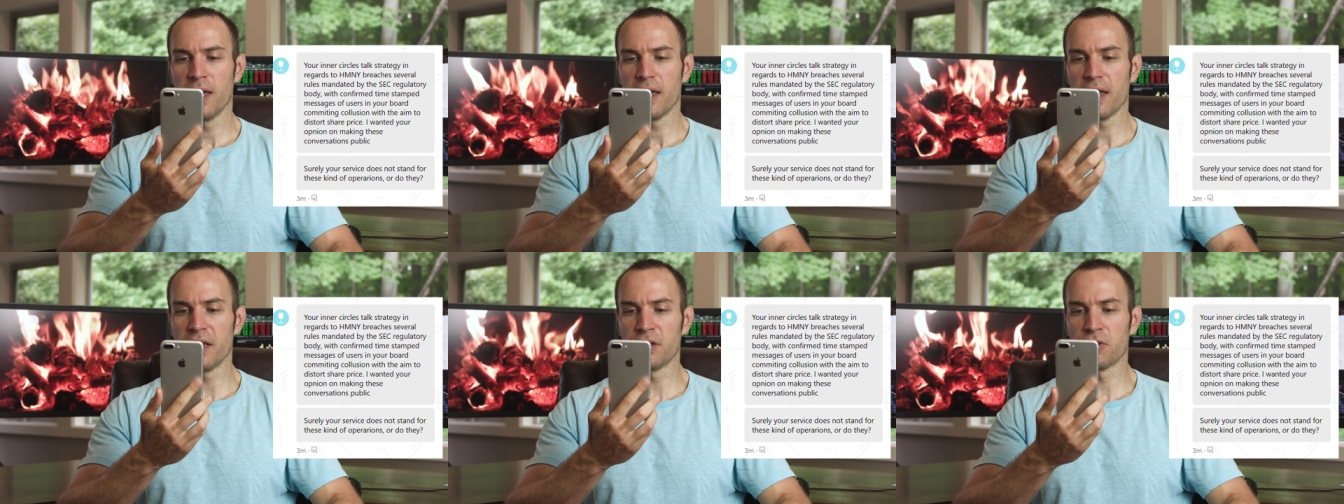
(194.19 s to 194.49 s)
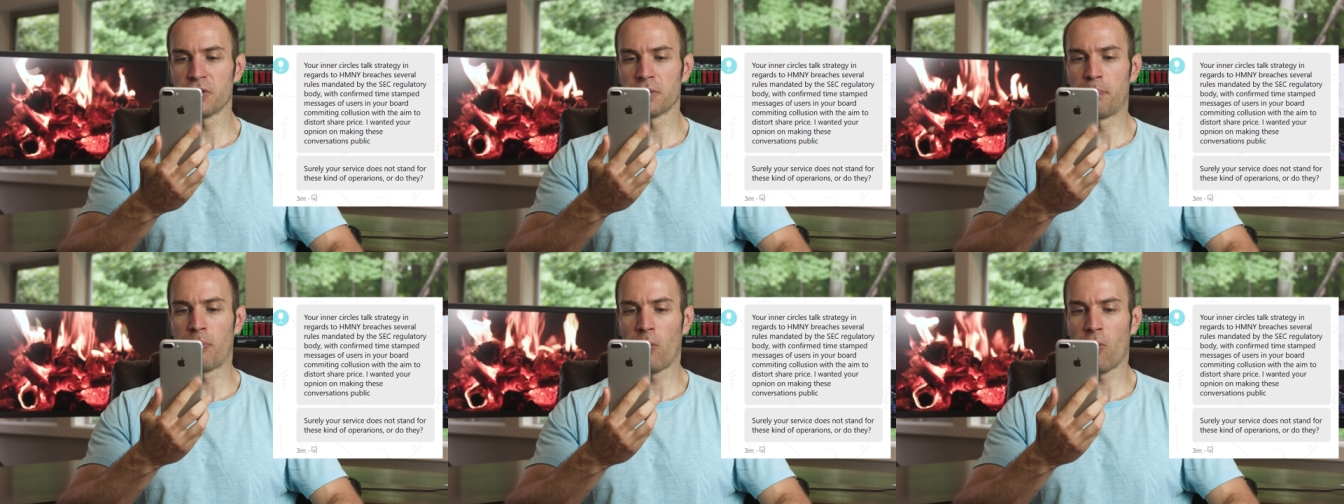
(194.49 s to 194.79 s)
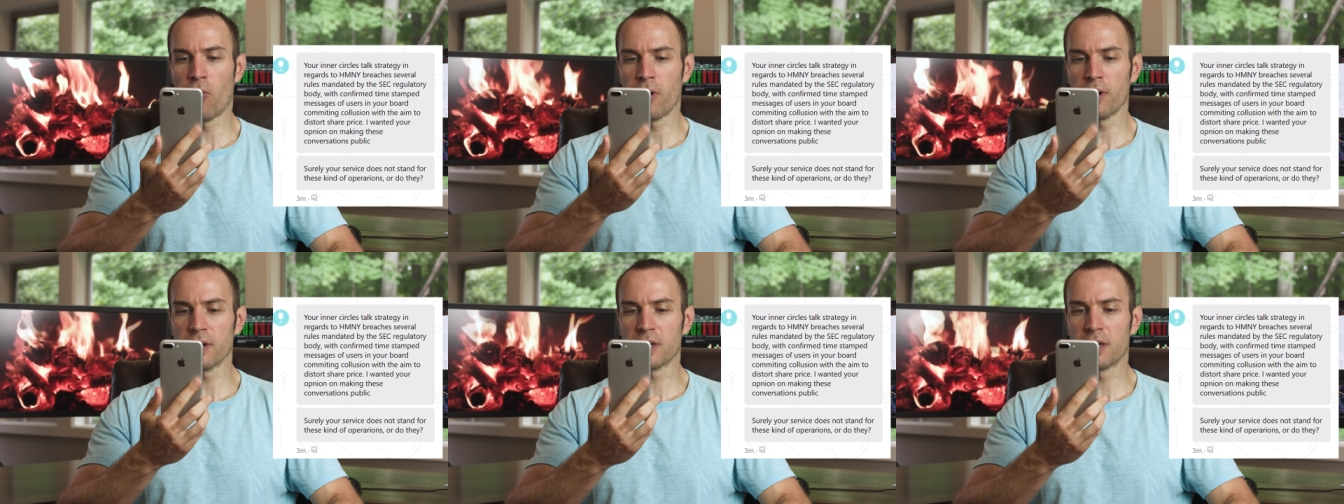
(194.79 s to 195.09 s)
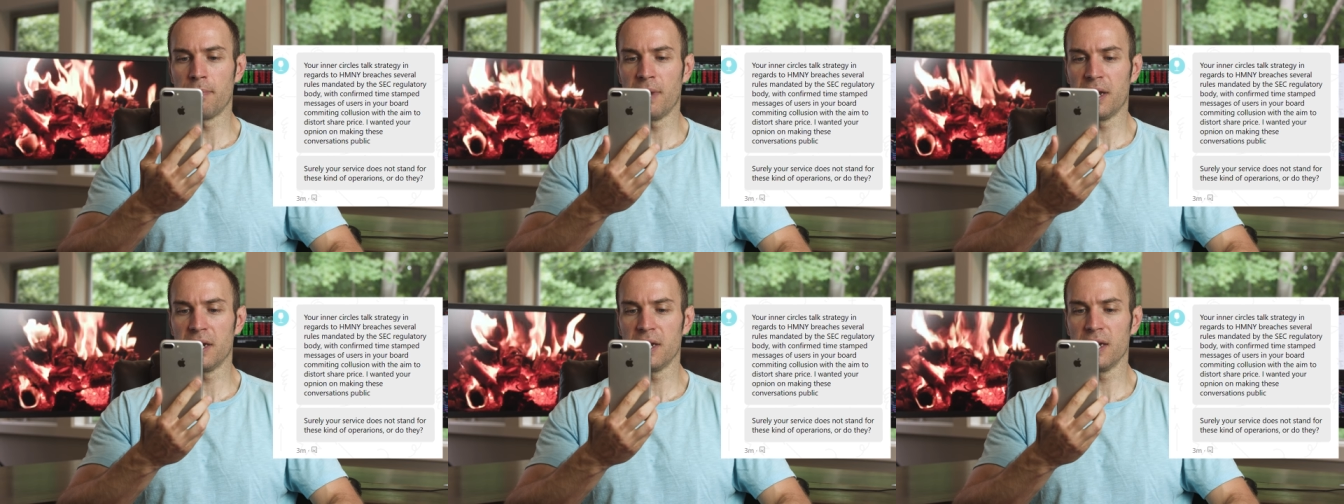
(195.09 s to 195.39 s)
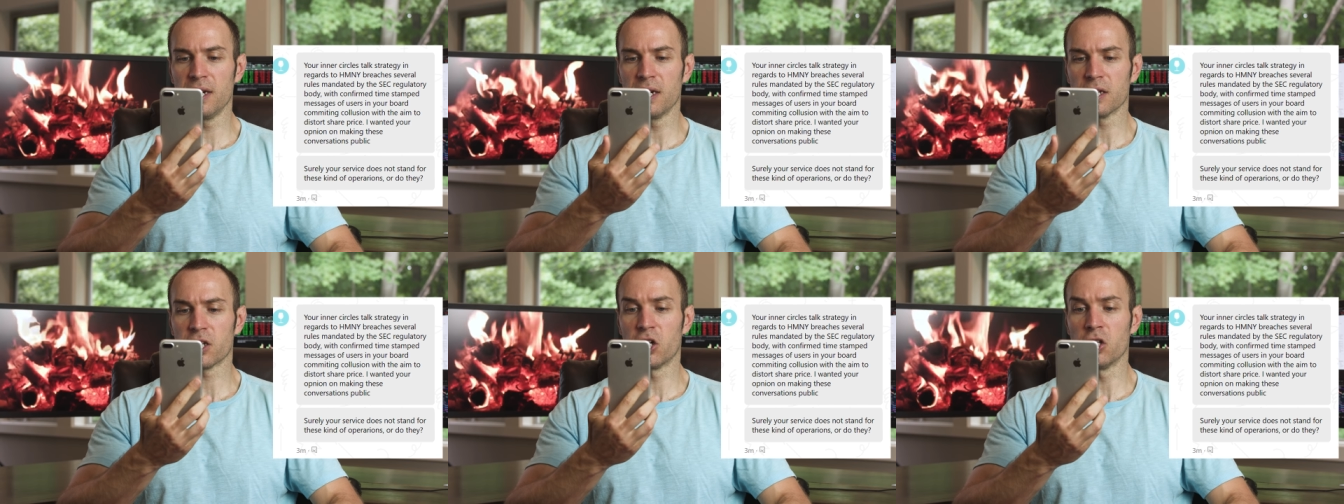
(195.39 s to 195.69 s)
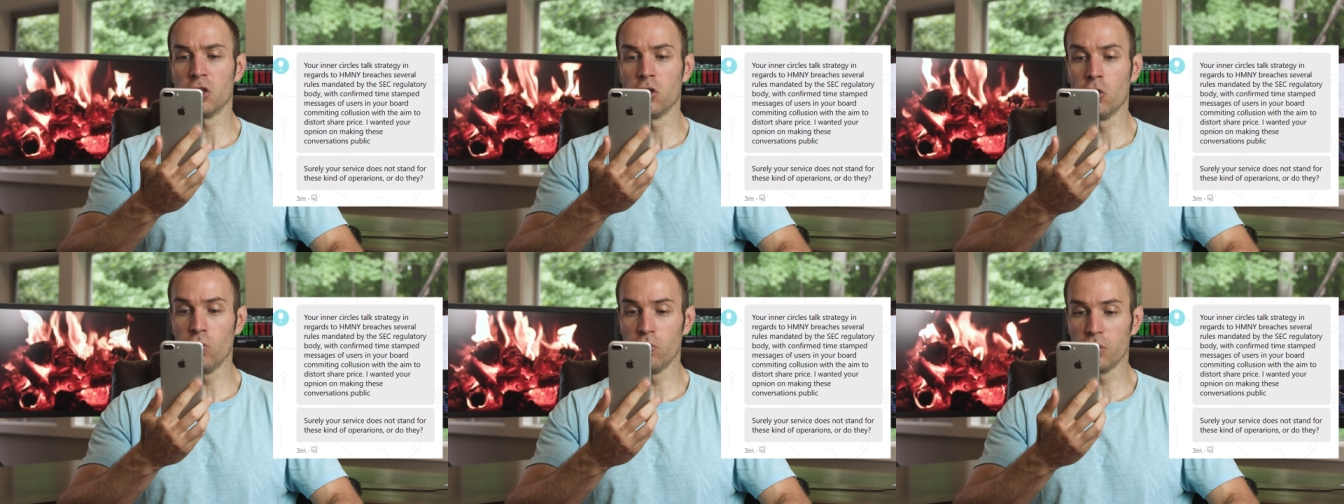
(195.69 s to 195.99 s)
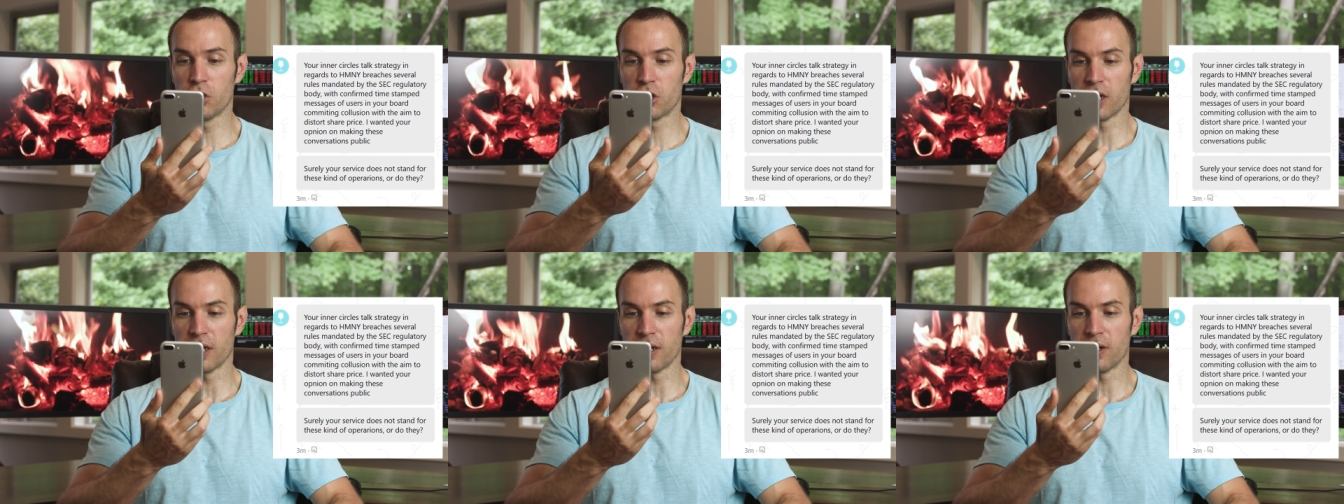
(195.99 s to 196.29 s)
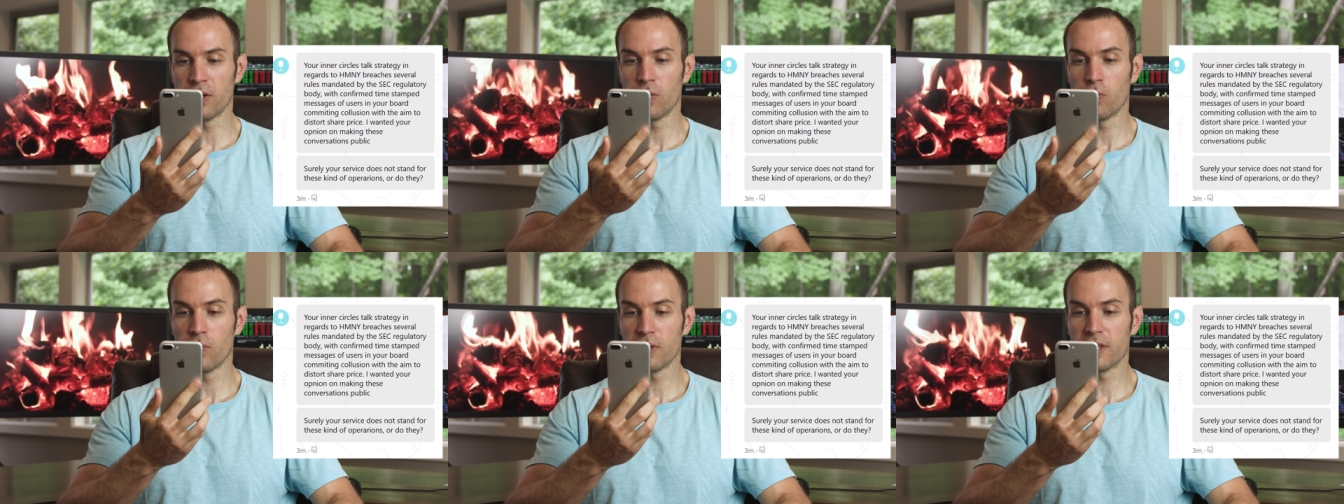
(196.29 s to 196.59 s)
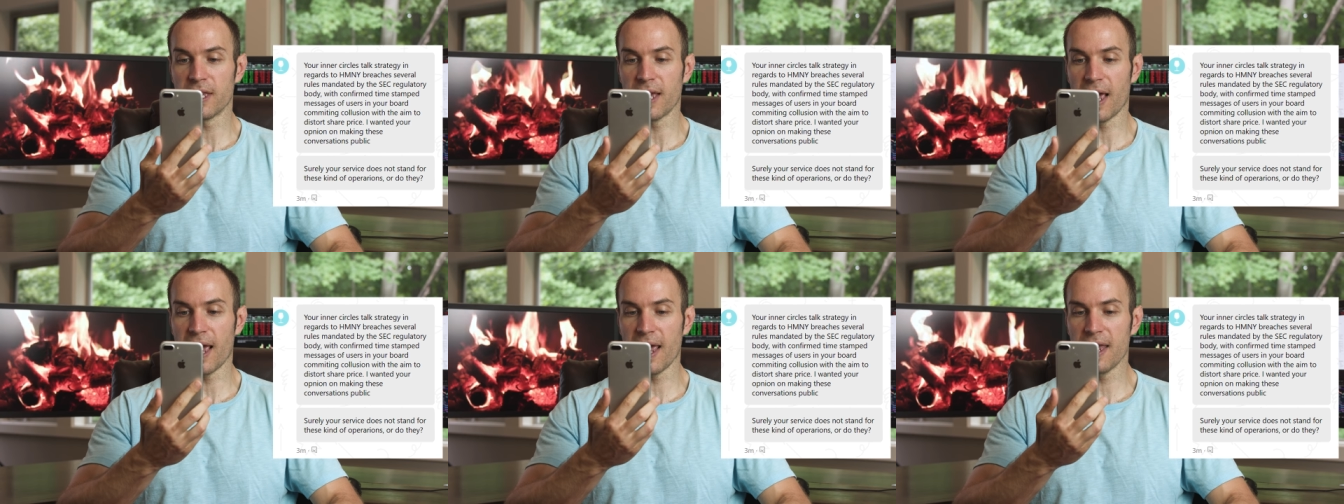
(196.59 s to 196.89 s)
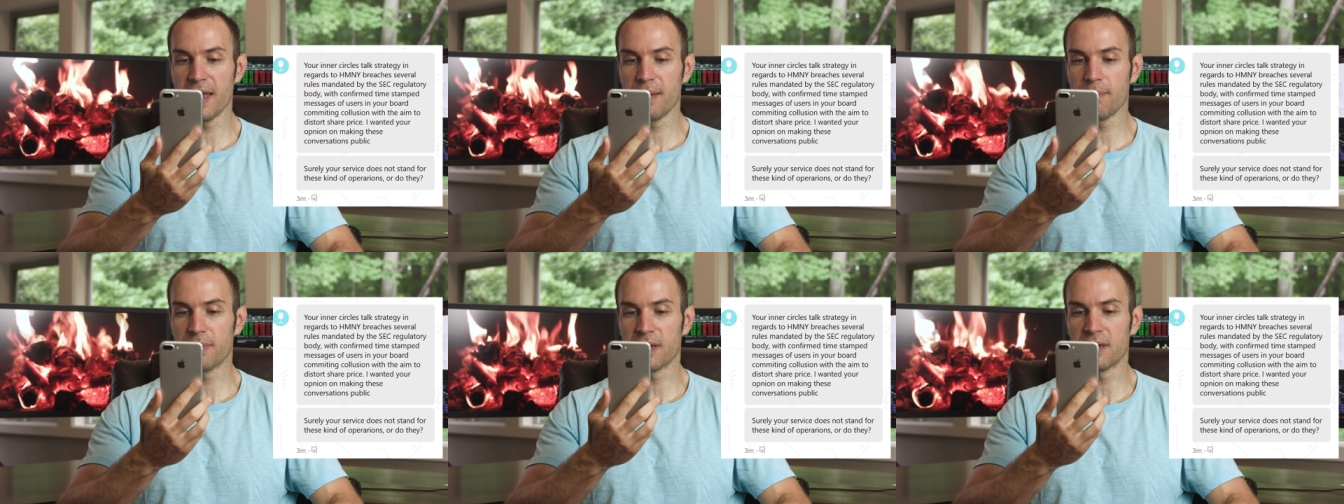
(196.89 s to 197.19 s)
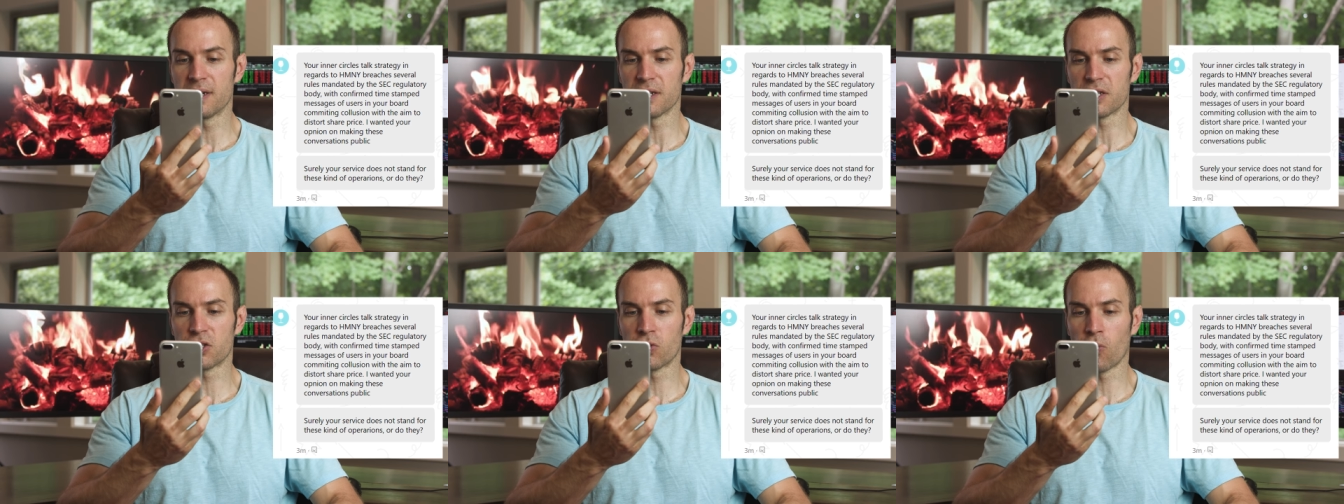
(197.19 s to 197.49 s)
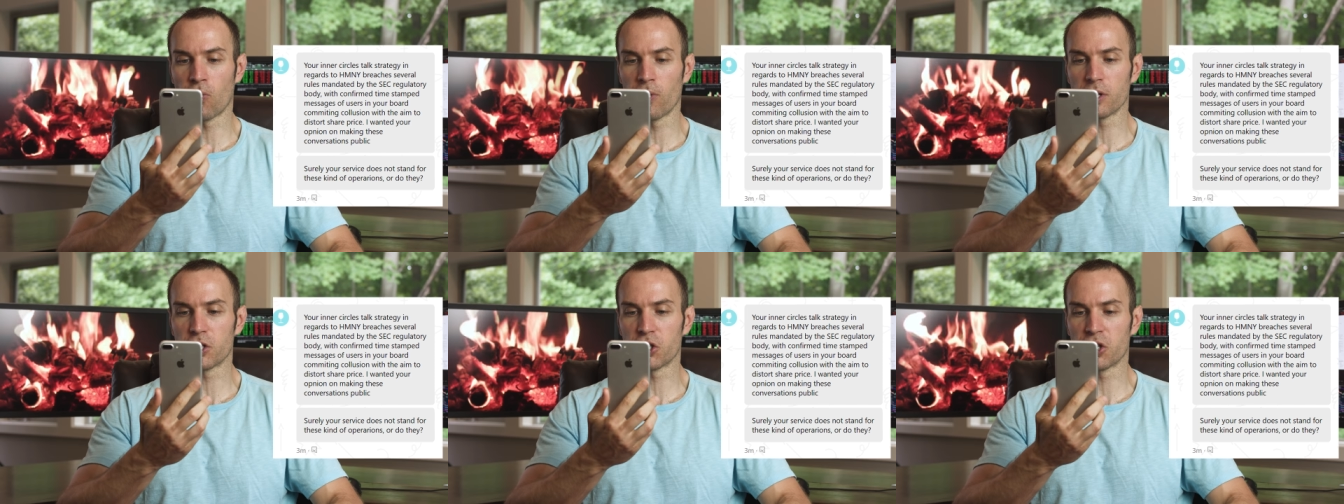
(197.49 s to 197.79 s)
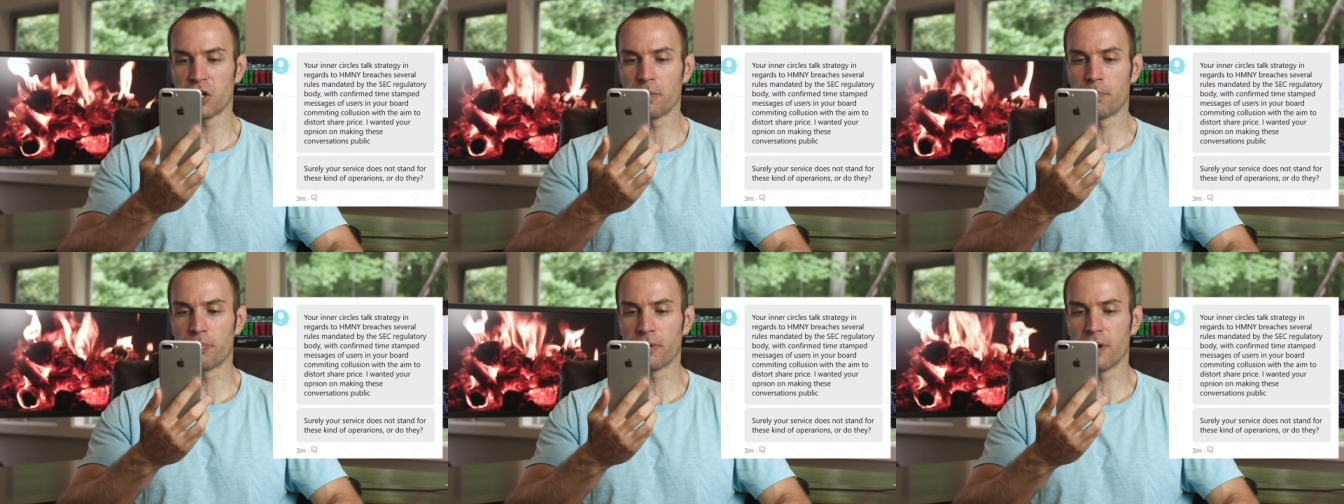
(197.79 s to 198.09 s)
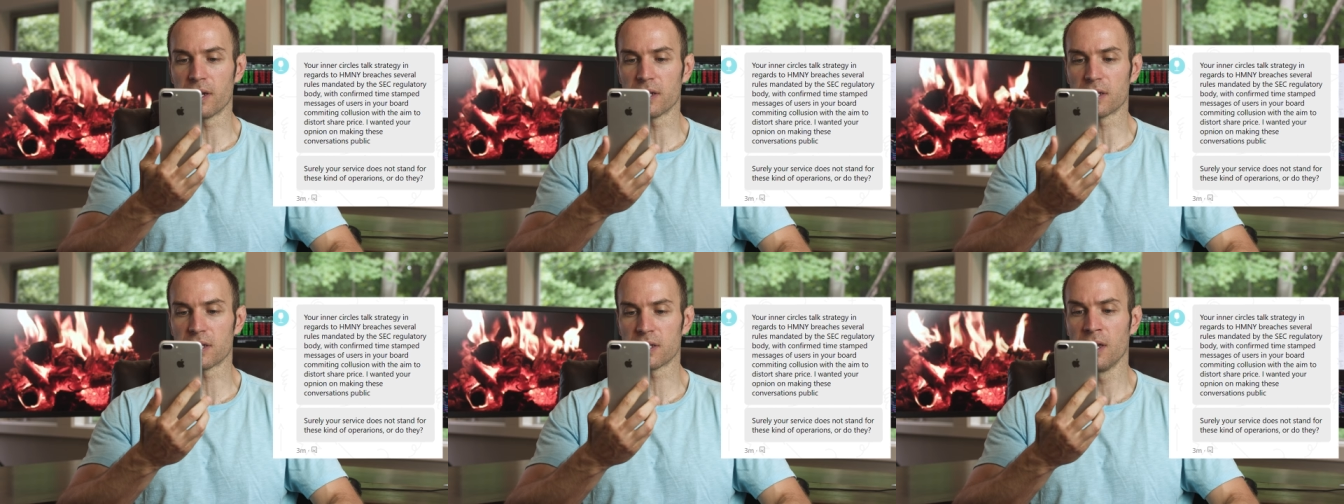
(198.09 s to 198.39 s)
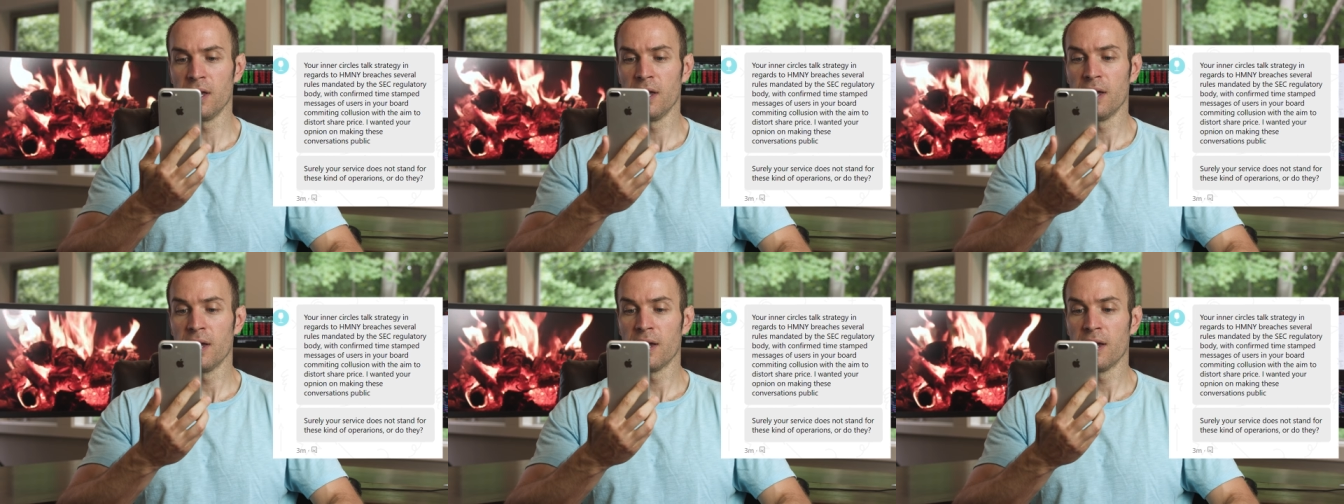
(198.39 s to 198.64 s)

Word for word: in your board committing collusion with the aim to distort share price.